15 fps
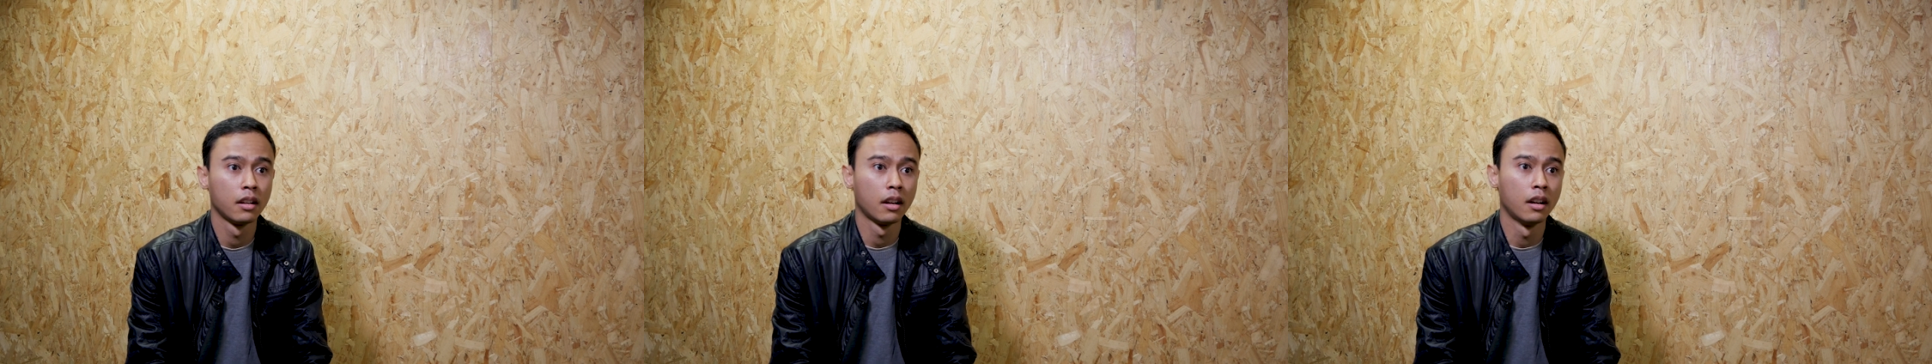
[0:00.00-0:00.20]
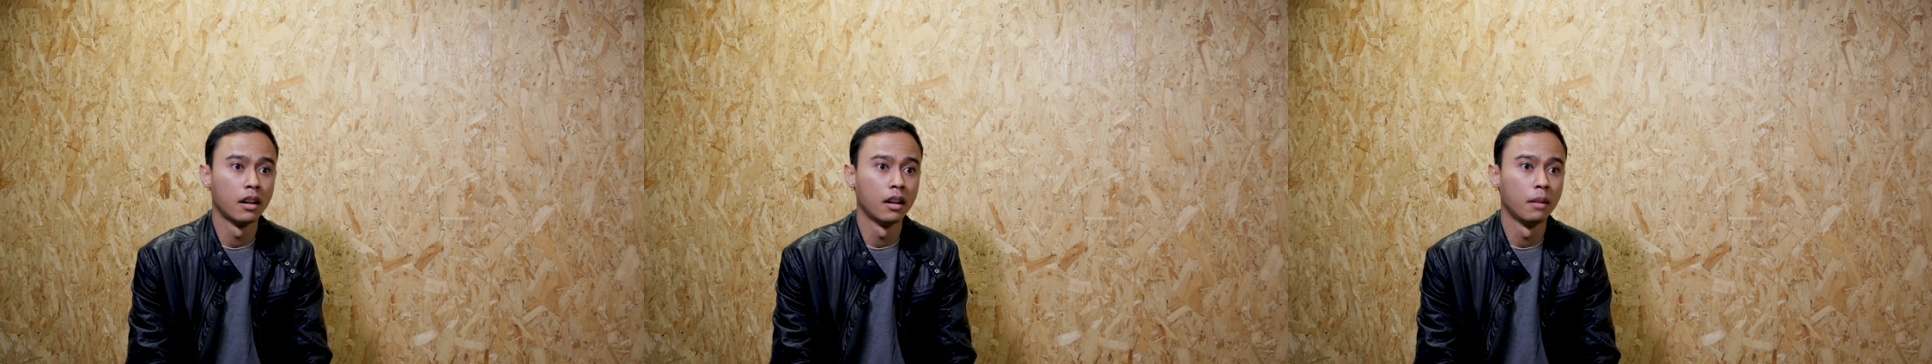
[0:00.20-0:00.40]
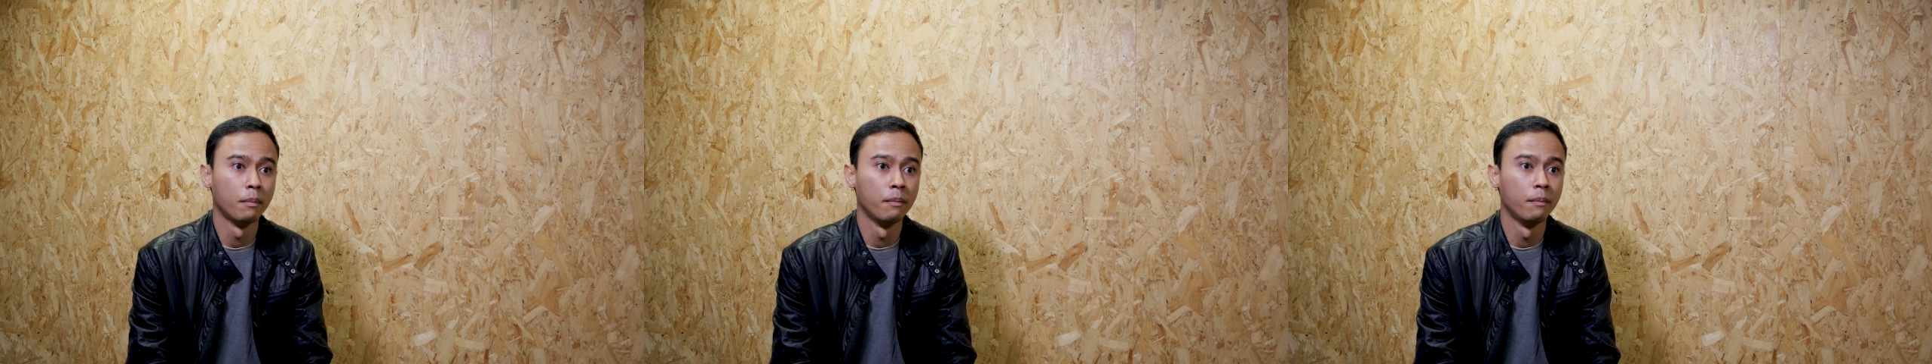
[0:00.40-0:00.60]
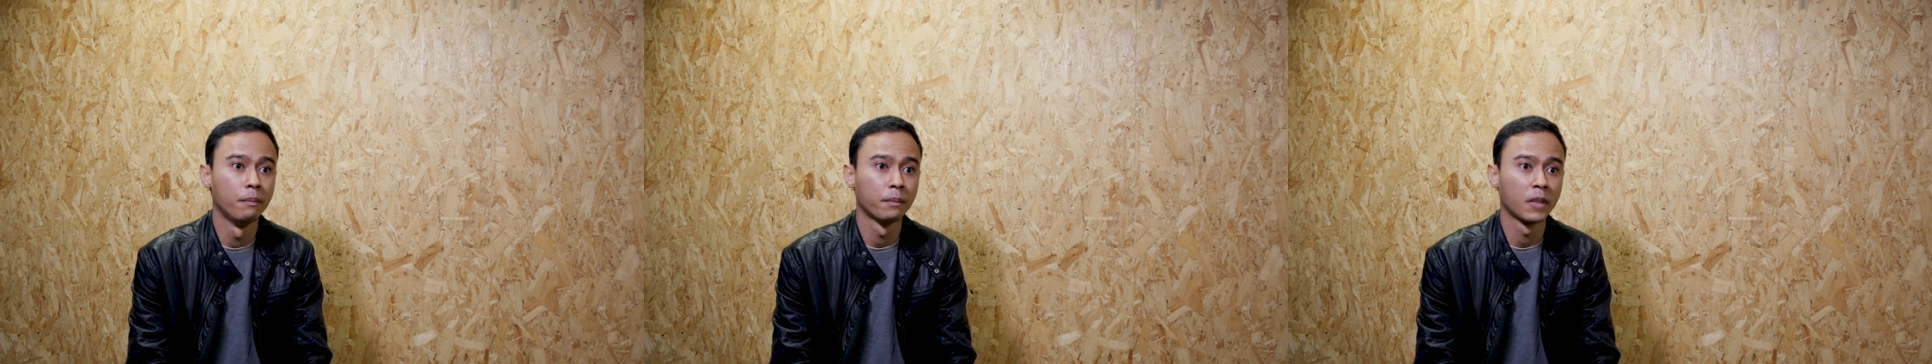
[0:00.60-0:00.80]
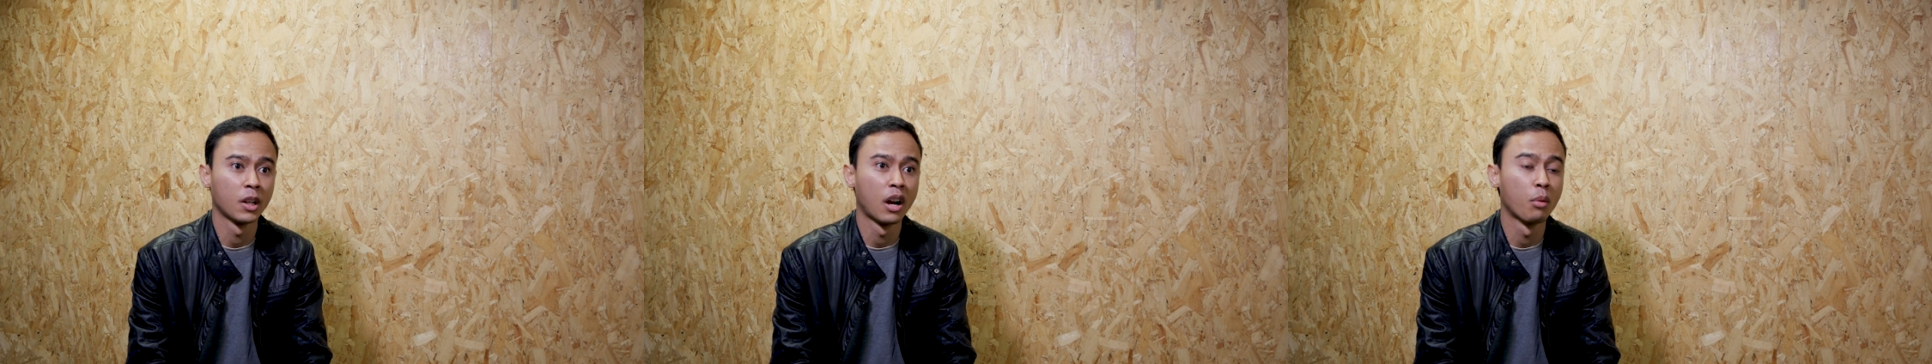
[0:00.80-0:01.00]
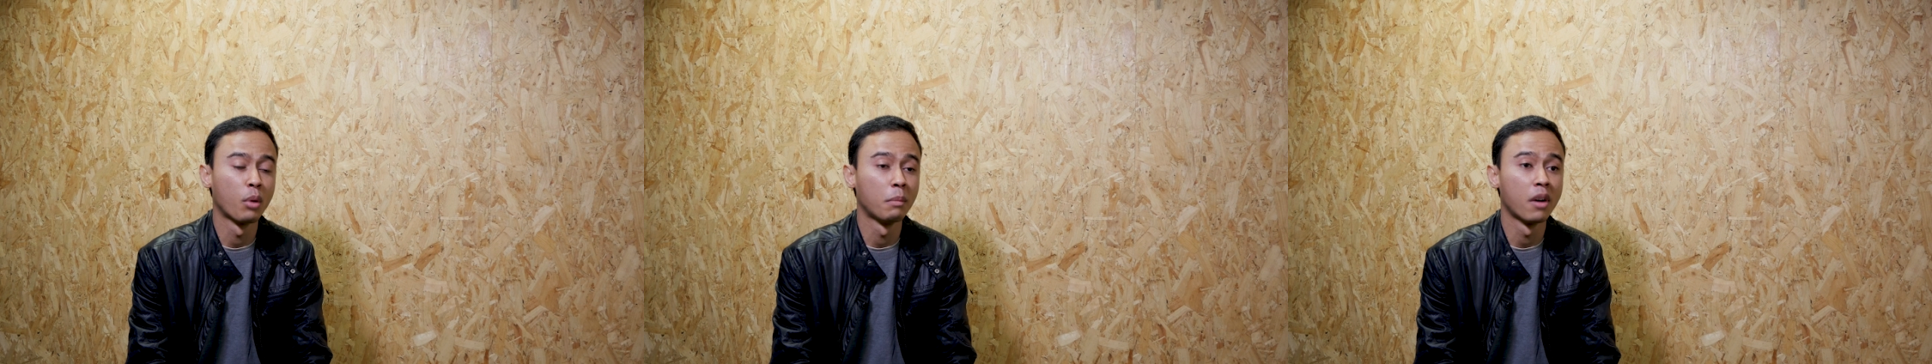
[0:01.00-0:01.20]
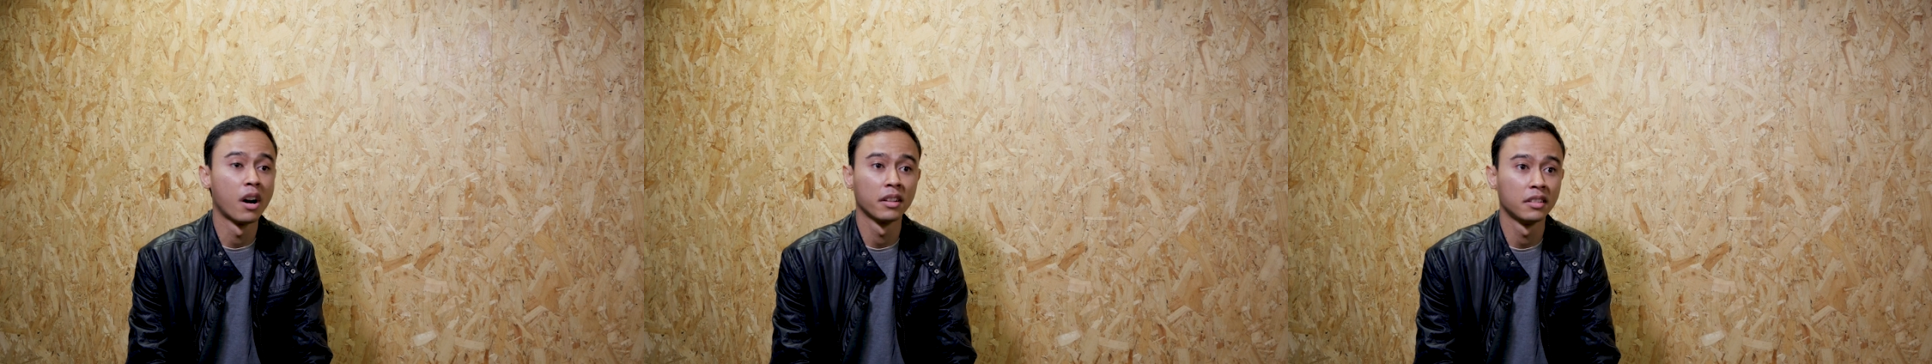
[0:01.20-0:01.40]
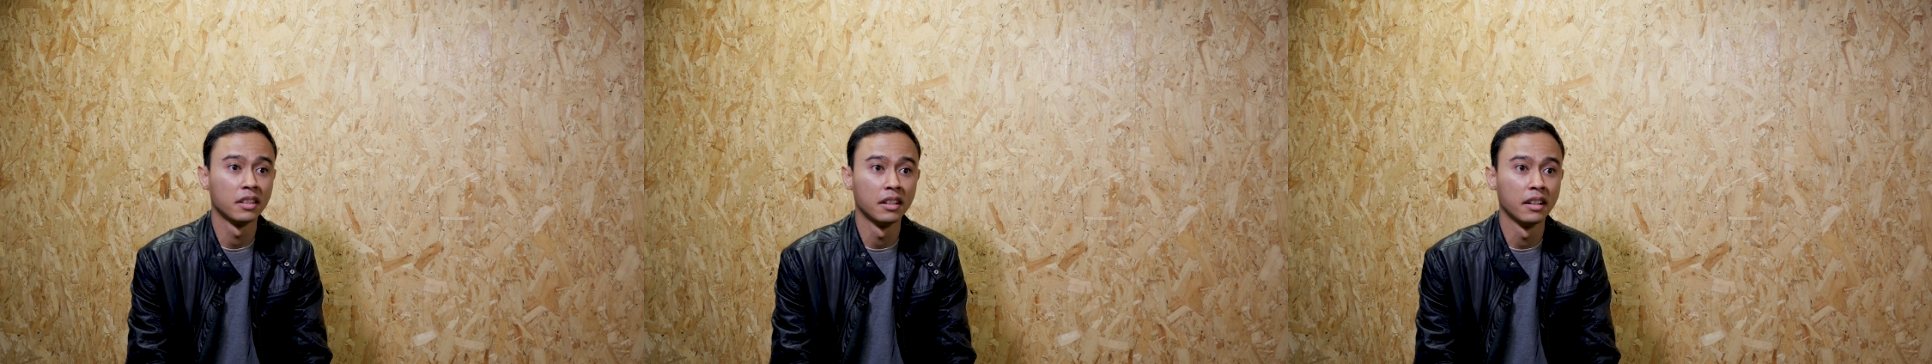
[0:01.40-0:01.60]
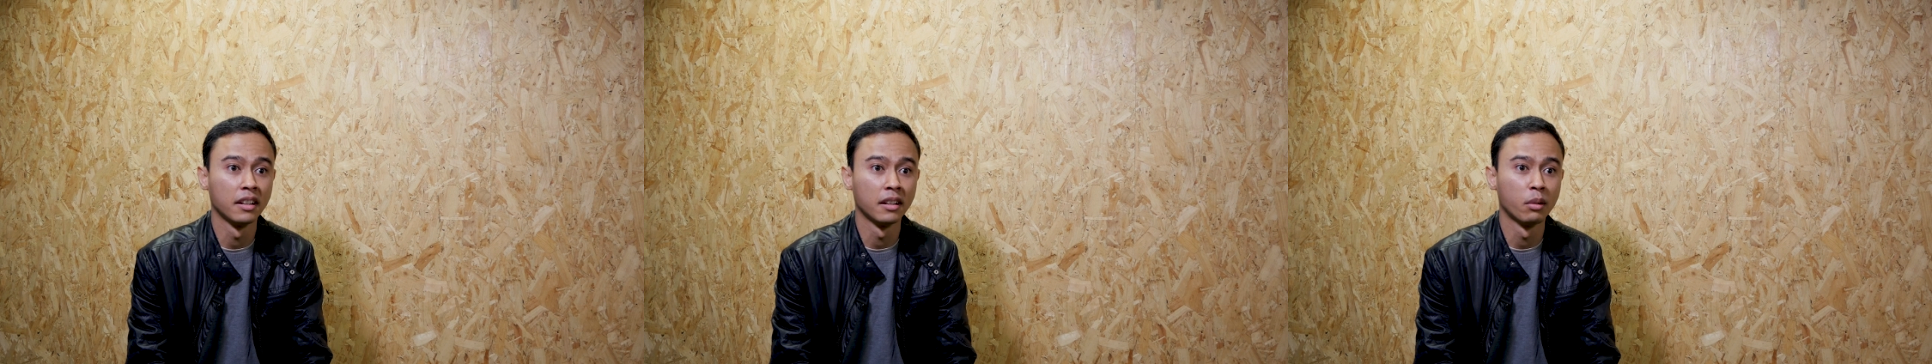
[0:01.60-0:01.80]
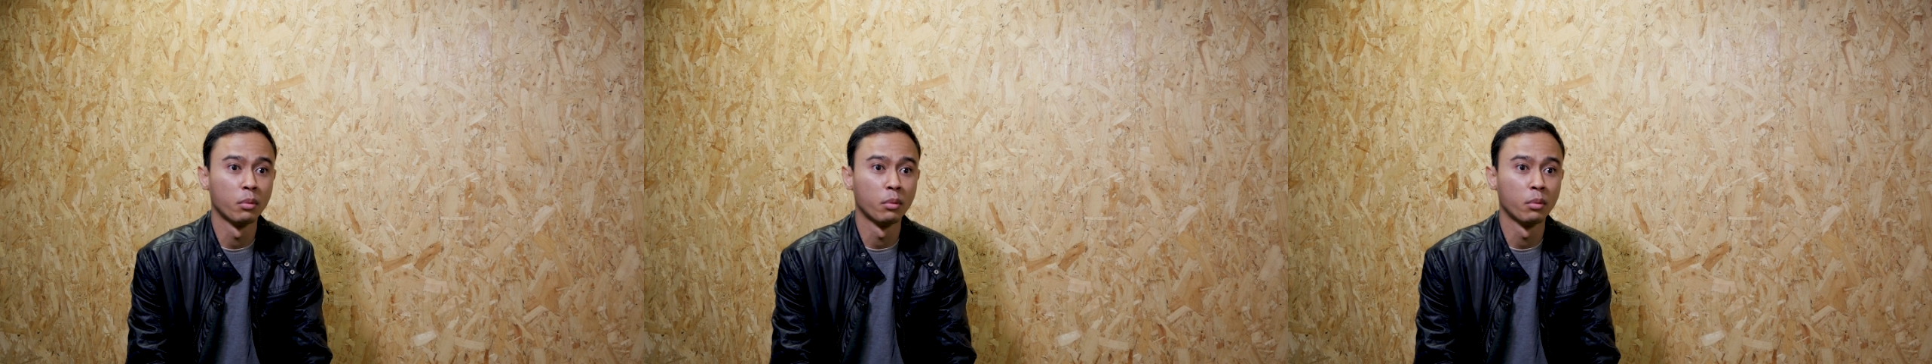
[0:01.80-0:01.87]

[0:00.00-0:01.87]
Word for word: Um, you know, I went partying.